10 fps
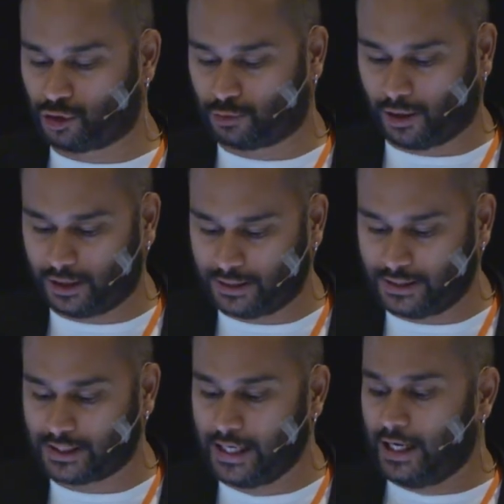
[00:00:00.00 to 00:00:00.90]
drug
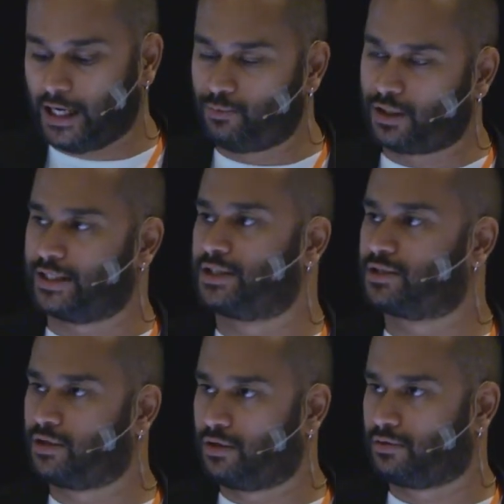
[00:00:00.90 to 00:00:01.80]
policies, and we can
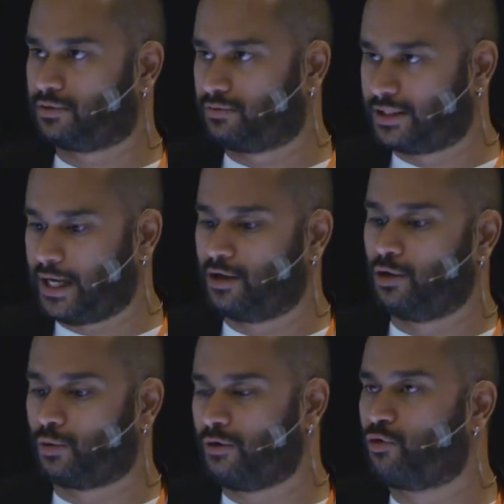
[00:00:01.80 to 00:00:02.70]
start the
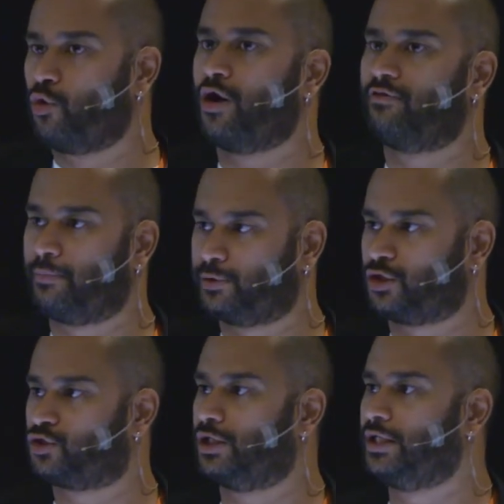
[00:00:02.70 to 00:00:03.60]
dialogue with whoever
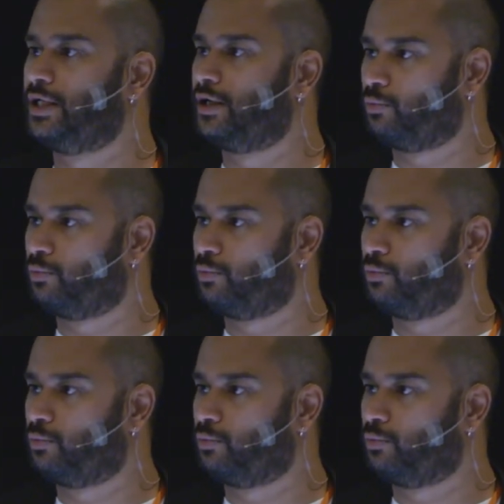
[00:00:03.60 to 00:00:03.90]
potentially